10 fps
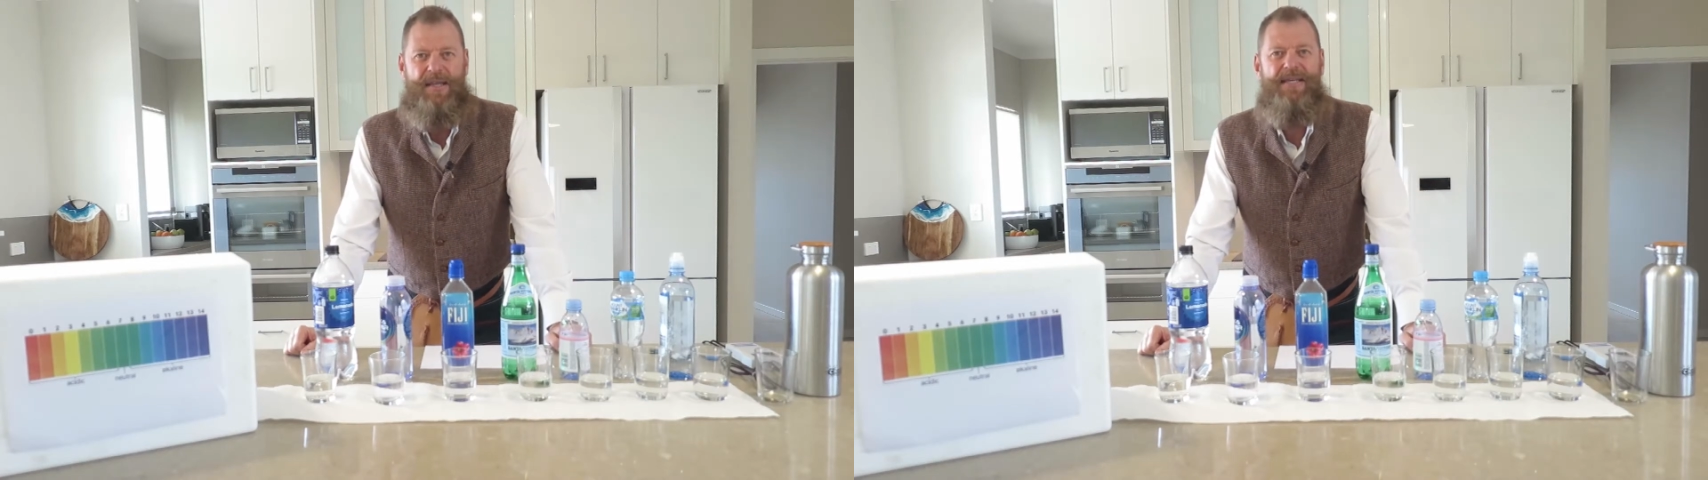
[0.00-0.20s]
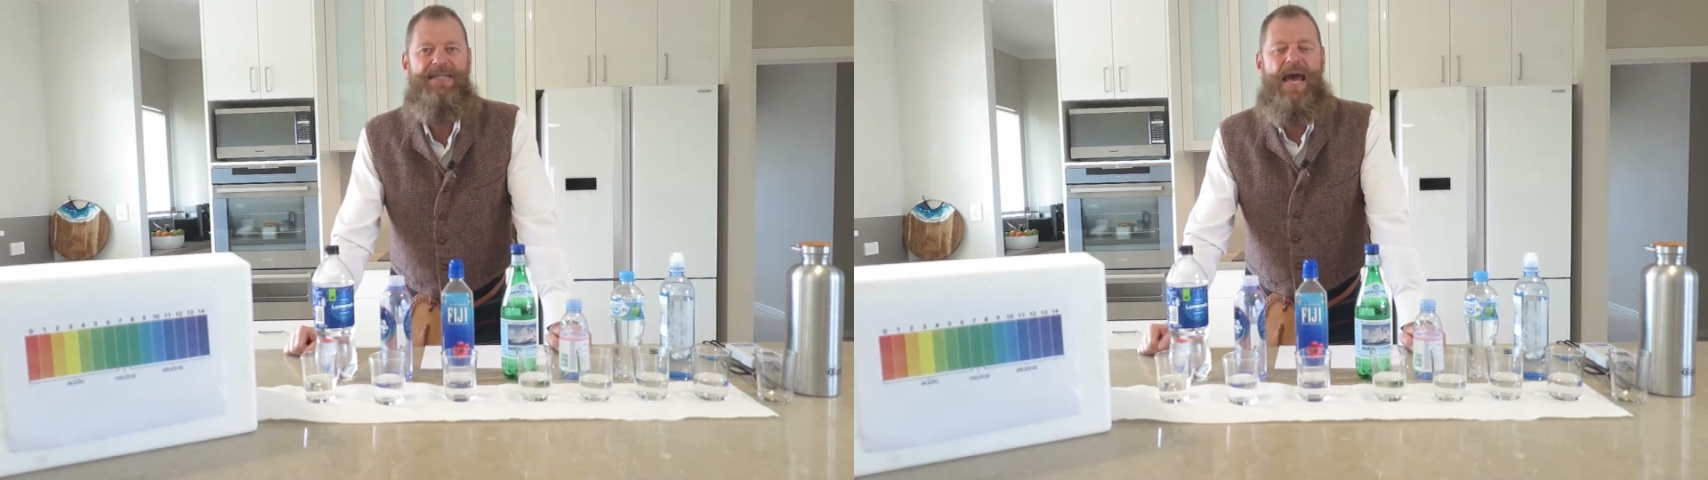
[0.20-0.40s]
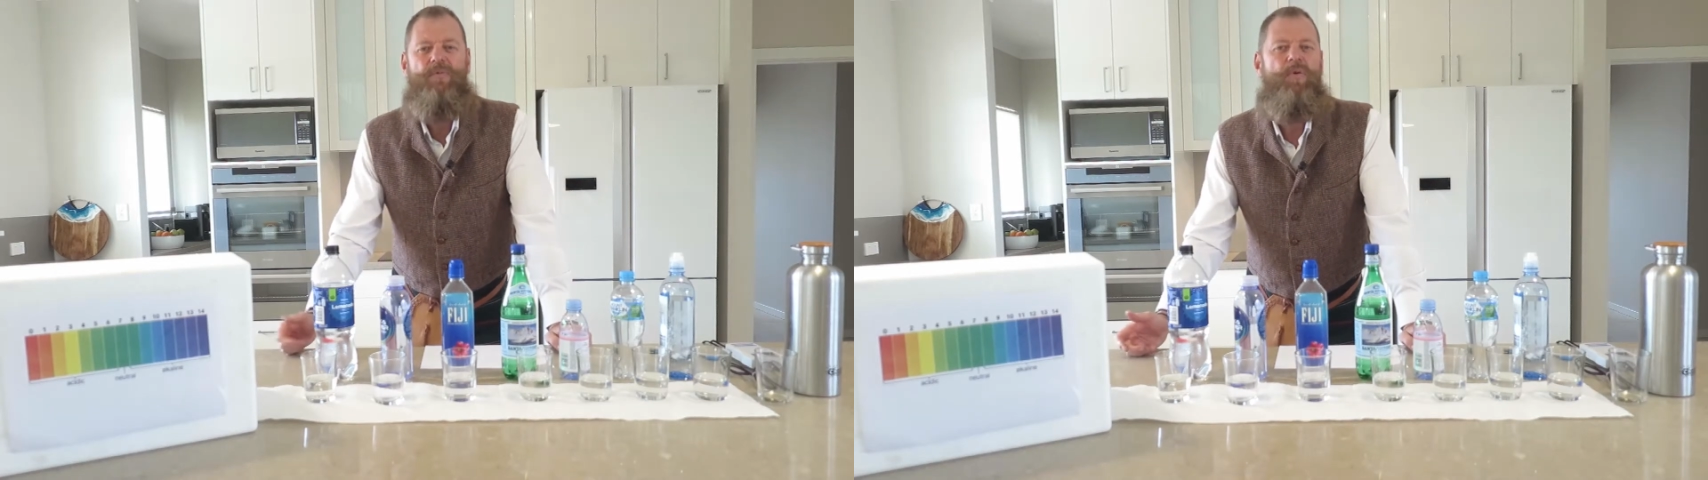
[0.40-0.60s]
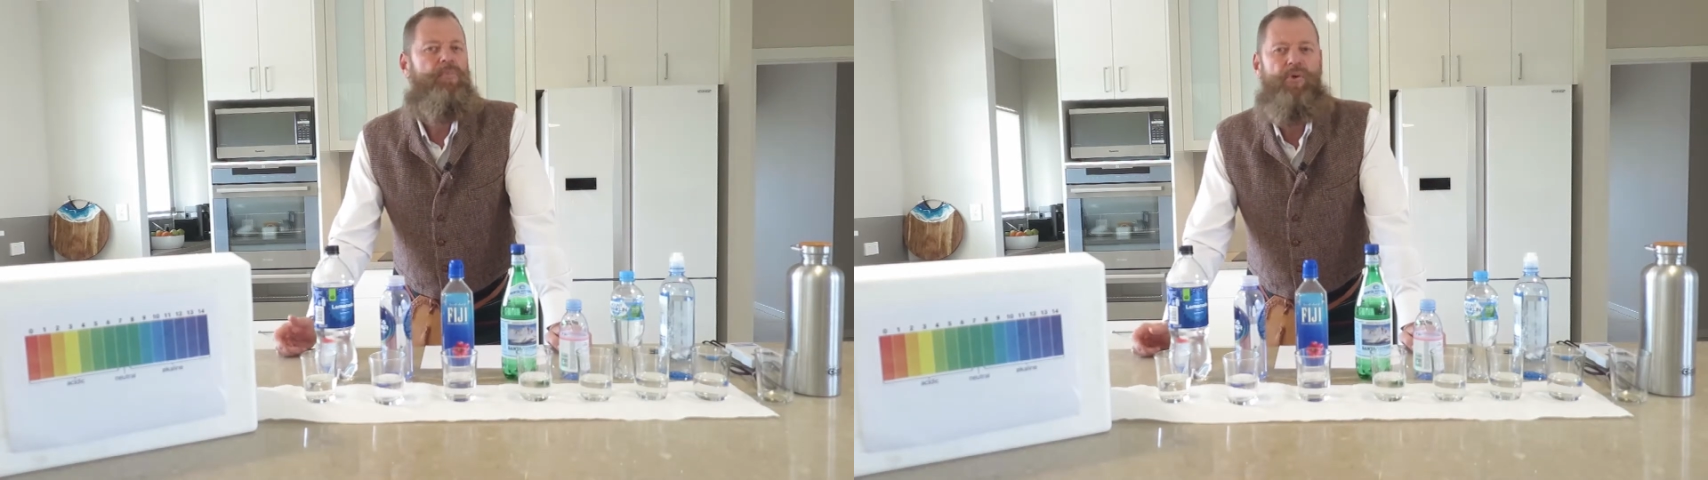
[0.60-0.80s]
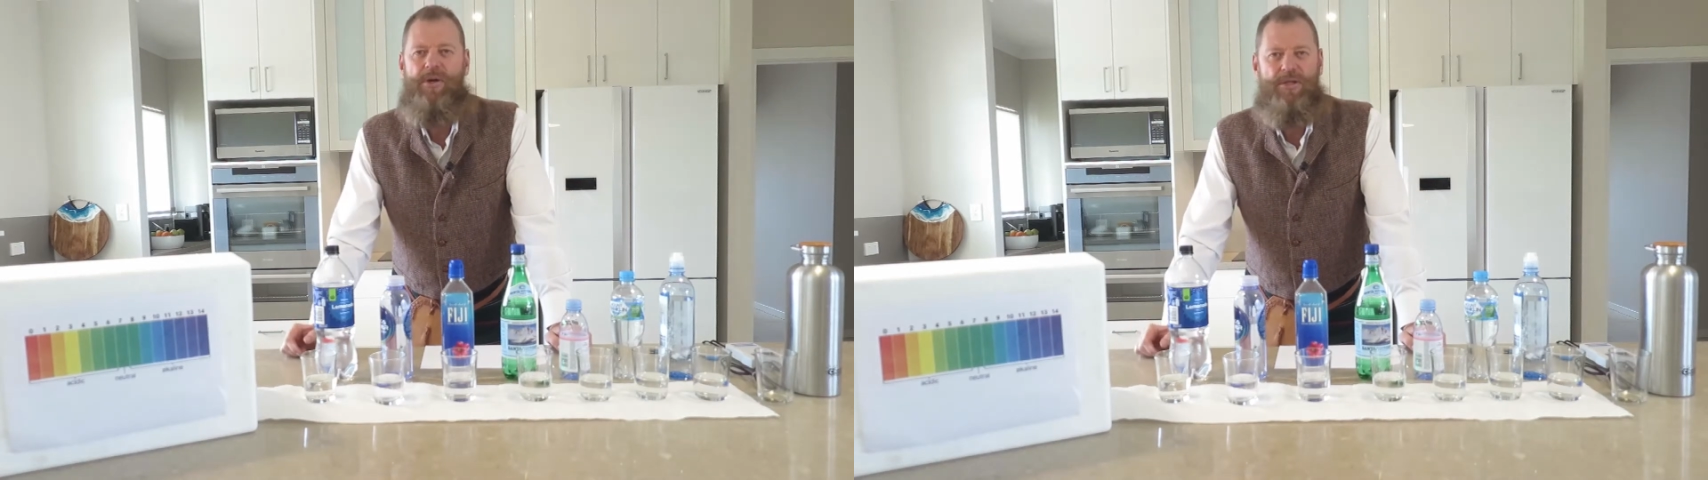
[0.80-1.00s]
these
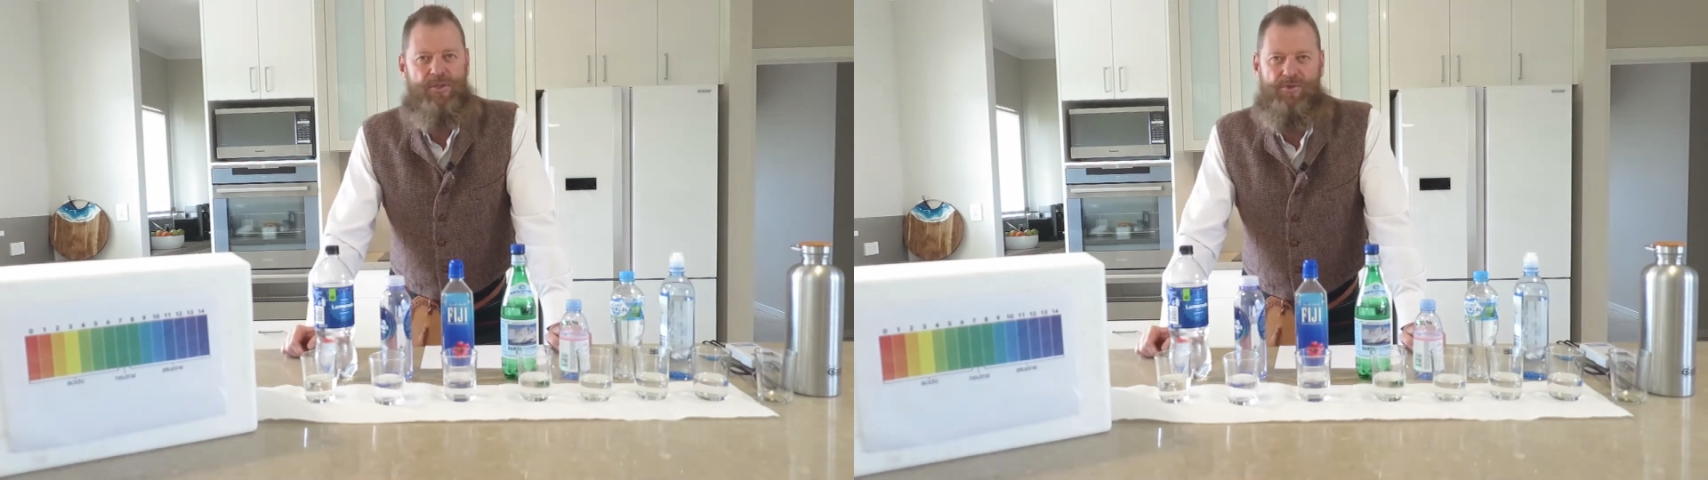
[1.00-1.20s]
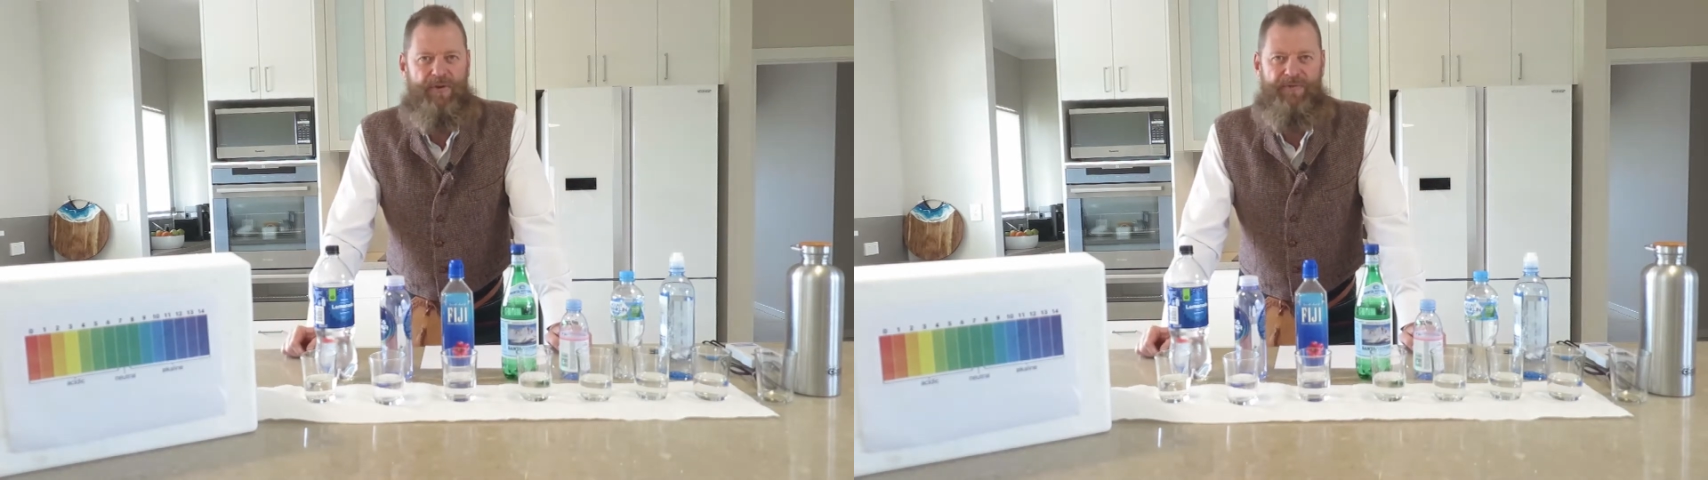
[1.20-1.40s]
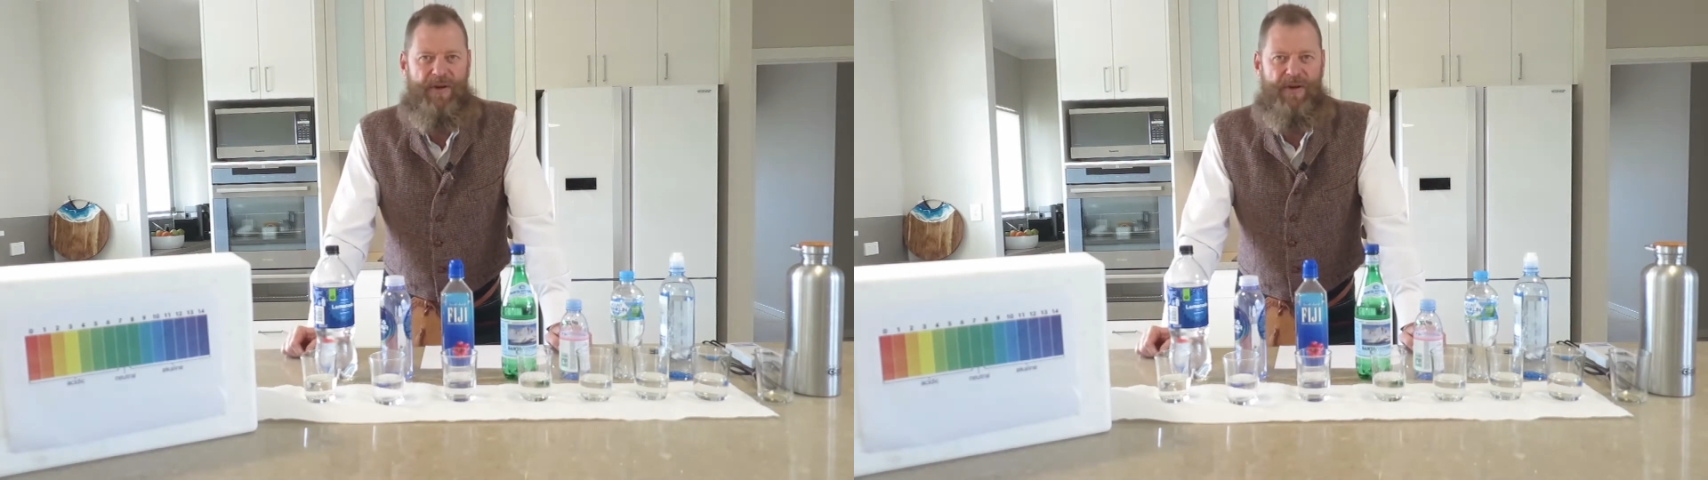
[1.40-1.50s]
aquaporins do not